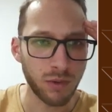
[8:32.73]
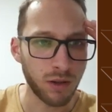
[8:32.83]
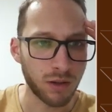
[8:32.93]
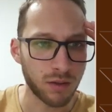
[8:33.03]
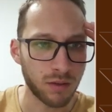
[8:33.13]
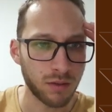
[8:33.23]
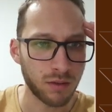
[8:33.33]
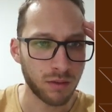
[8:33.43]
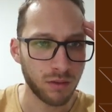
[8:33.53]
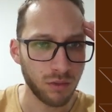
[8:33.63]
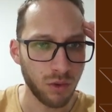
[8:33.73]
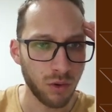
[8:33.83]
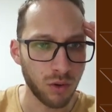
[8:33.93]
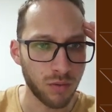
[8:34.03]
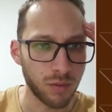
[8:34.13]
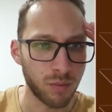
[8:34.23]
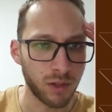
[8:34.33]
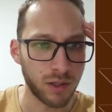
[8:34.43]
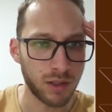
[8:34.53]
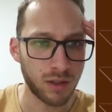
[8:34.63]
8, all over the
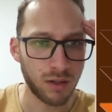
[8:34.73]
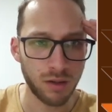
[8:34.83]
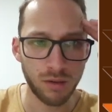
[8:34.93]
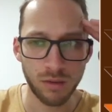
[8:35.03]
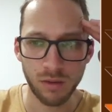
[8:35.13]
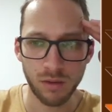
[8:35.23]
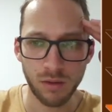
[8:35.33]
place here.